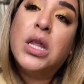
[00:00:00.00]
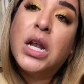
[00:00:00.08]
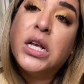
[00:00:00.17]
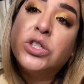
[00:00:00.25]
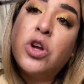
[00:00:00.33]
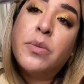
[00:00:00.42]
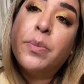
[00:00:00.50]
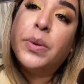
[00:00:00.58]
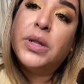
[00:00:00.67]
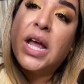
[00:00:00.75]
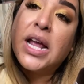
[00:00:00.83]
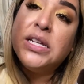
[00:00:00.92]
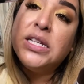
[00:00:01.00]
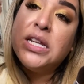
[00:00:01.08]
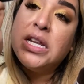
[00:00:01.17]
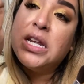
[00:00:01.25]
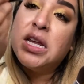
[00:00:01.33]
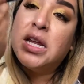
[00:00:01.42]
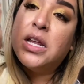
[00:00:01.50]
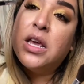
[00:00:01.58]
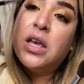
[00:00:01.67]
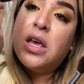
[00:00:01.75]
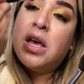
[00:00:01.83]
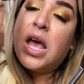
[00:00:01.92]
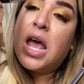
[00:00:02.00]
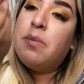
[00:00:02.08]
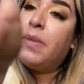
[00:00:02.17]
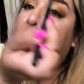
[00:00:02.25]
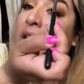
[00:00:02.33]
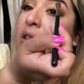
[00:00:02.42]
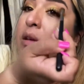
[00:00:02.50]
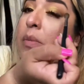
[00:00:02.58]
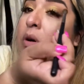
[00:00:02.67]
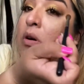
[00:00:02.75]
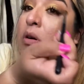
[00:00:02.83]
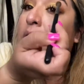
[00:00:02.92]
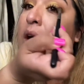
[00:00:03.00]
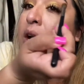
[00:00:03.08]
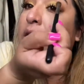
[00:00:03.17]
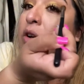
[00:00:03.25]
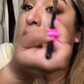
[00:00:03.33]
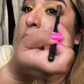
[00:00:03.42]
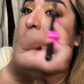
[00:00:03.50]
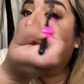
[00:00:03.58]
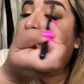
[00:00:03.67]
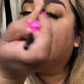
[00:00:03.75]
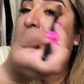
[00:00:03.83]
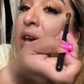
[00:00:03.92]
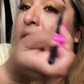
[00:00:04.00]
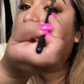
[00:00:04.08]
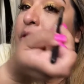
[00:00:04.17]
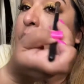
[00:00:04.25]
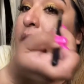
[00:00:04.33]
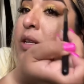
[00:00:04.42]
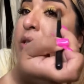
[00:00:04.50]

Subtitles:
Then I start blending it in and making them all kind of go in together, right?